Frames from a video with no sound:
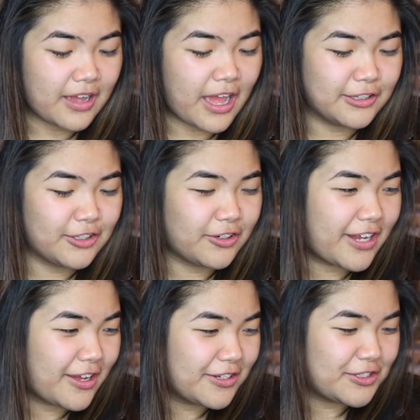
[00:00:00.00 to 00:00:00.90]
I learned
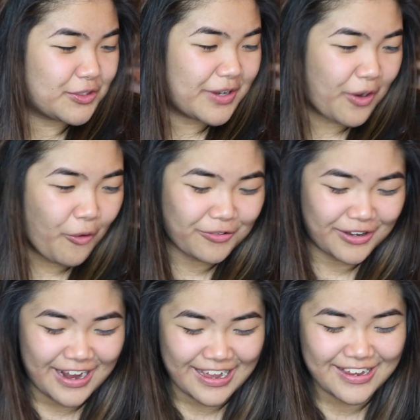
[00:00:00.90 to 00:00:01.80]
how to do it
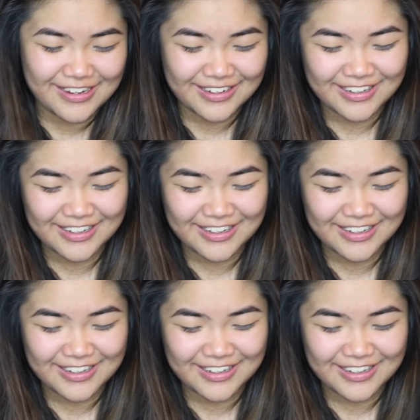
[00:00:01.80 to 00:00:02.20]
overnight.